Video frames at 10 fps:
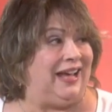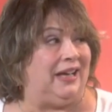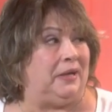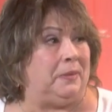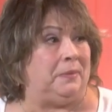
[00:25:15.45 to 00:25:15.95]

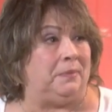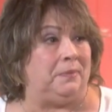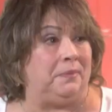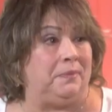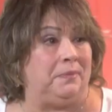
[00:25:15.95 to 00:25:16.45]
Yeah. Um,
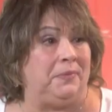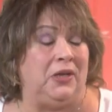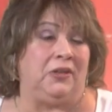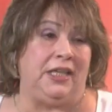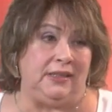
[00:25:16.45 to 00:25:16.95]

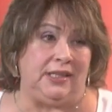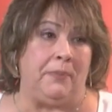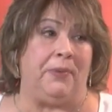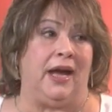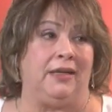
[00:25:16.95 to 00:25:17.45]
you know, things
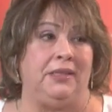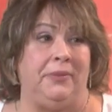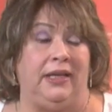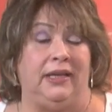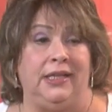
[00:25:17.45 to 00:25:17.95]
get back to
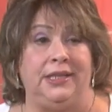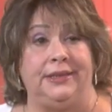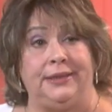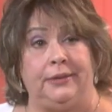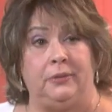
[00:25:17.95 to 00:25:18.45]
me, and I
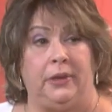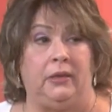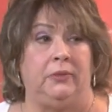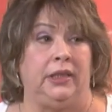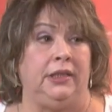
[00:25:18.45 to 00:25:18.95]
just say, oh,
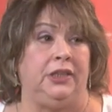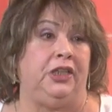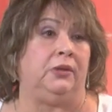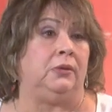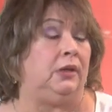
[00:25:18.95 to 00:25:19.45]
wow, what can you
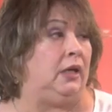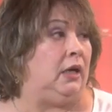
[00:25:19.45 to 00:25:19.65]
do?